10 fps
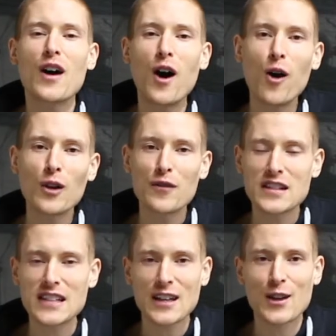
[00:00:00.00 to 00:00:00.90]
whole of the
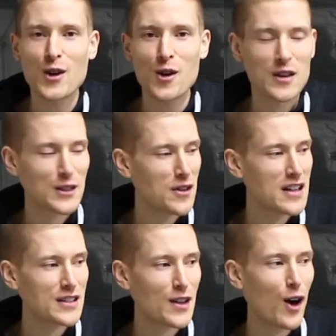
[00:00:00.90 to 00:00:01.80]
second chorus, all
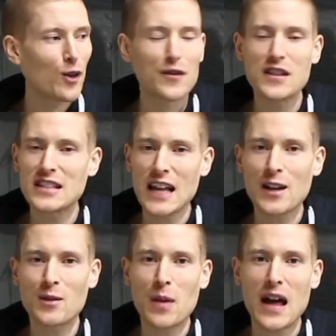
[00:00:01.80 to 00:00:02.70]
right? So the whole of the
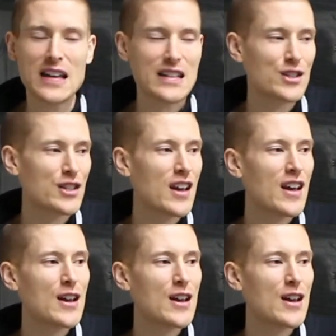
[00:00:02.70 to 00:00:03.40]
second page.